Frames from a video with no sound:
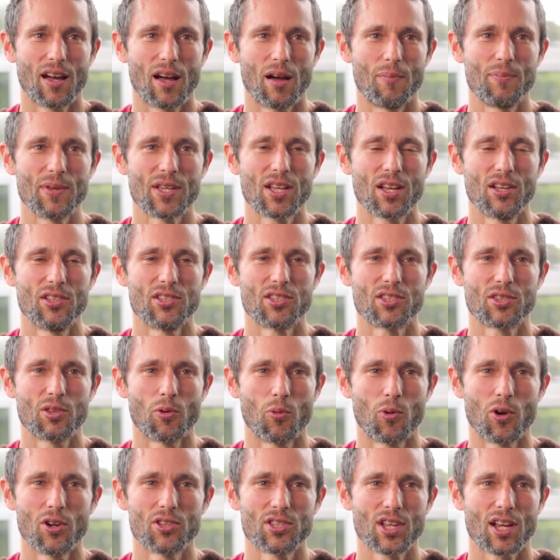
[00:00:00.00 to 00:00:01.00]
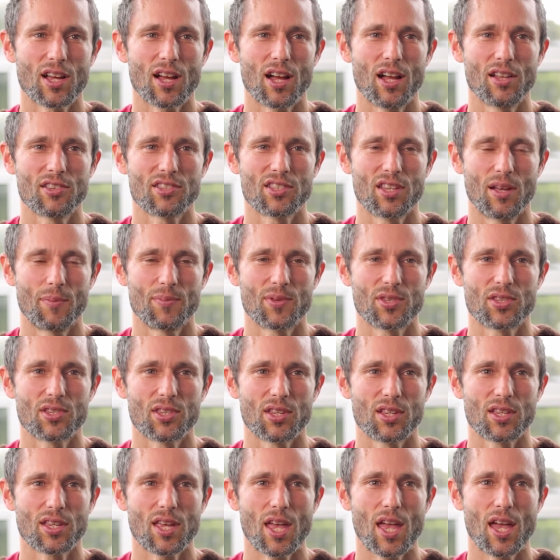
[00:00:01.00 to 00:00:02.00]
uh, because the words and
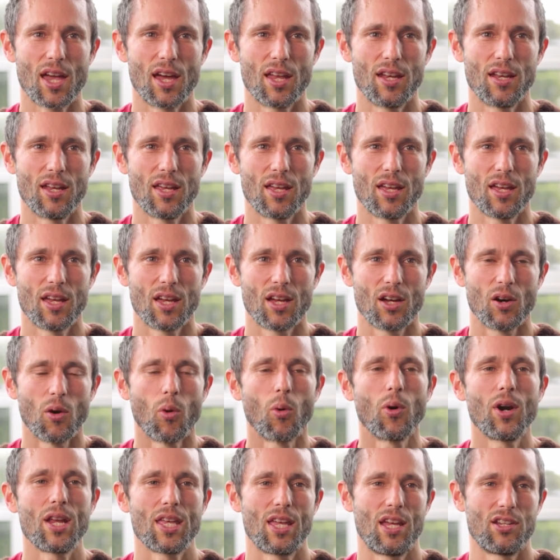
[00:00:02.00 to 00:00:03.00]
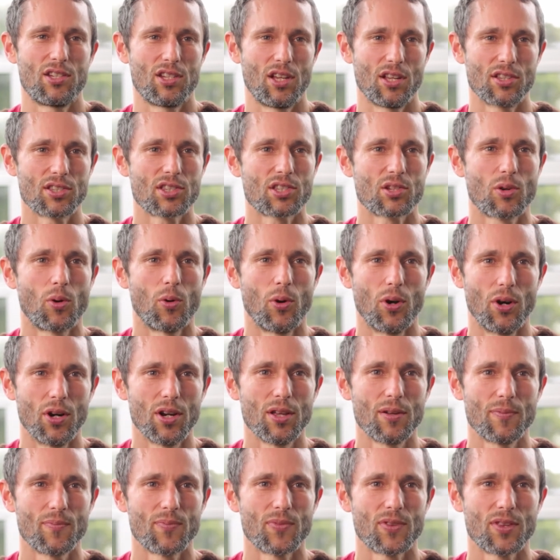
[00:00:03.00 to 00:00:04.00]
concepts can orient us
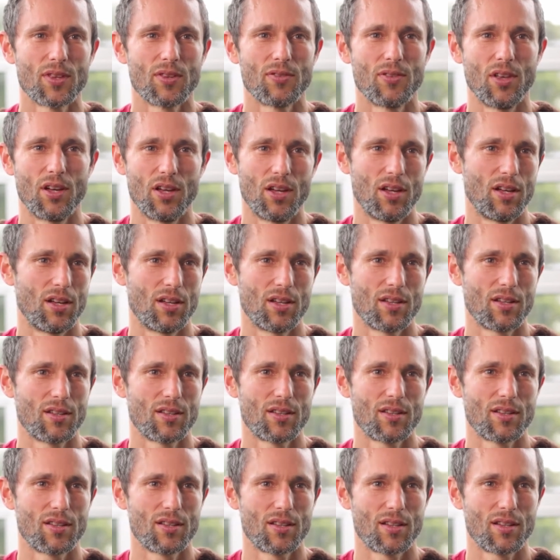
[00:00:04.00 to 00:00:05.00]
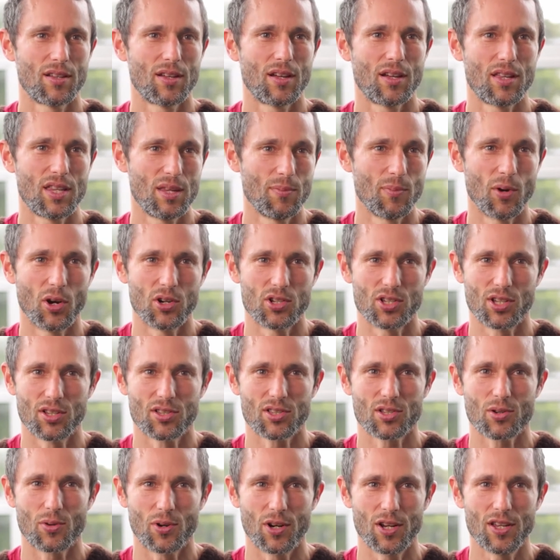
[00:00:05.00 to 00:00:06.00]
toward the
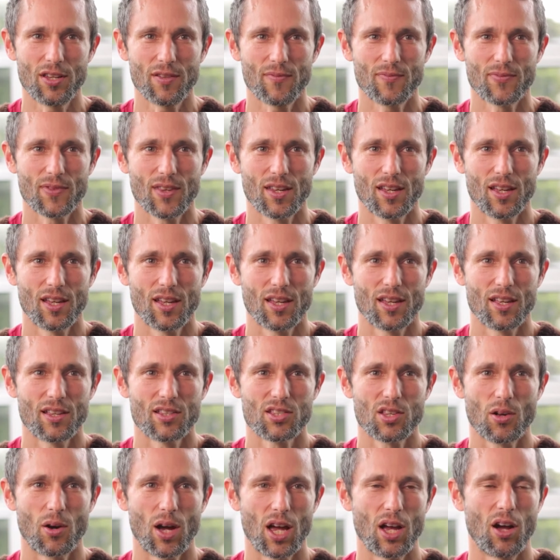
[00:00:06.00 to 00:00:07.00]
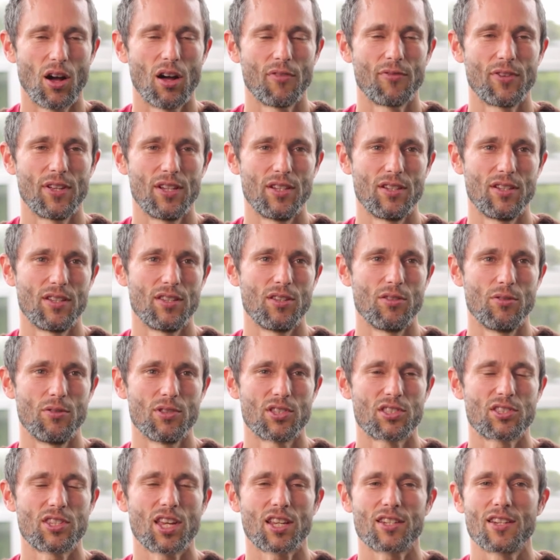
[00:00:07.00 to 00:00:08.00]
emerging story. So I often
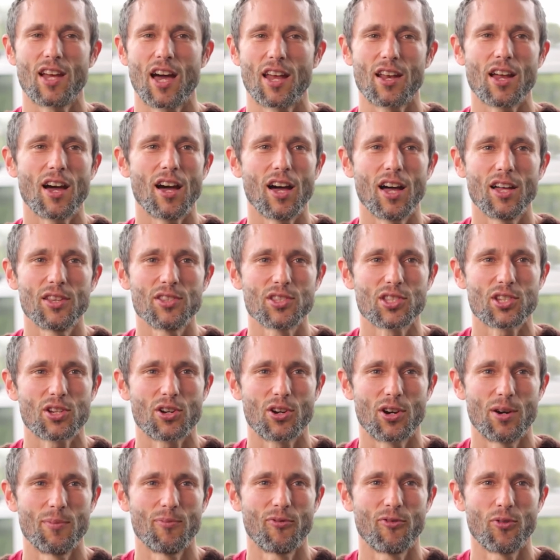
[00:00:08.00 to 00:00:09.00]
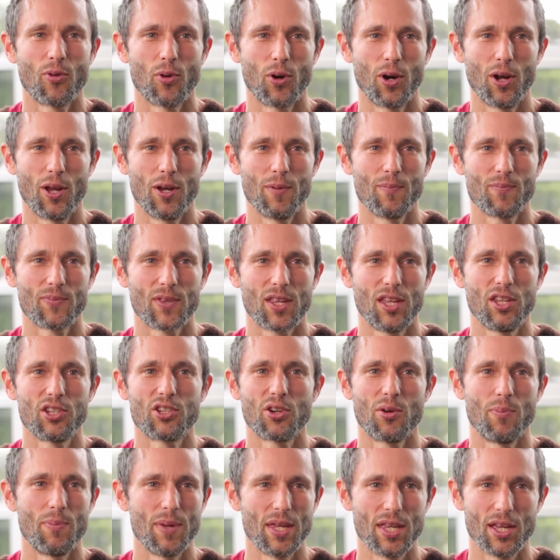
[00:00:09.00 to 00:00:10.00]
use Thich Nhat Hanh's term for it,
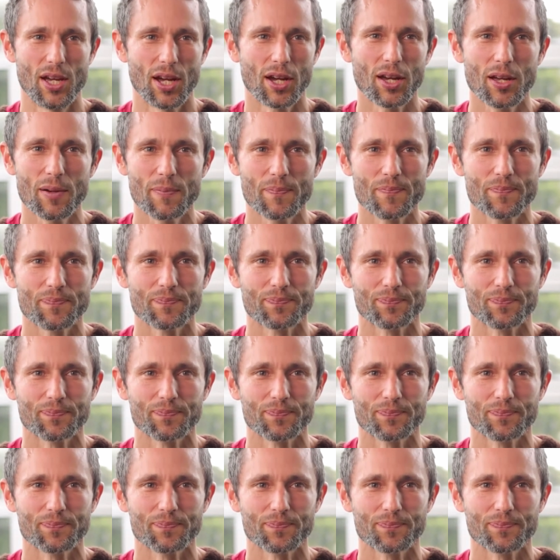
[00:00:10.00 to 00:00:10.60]
interbeing,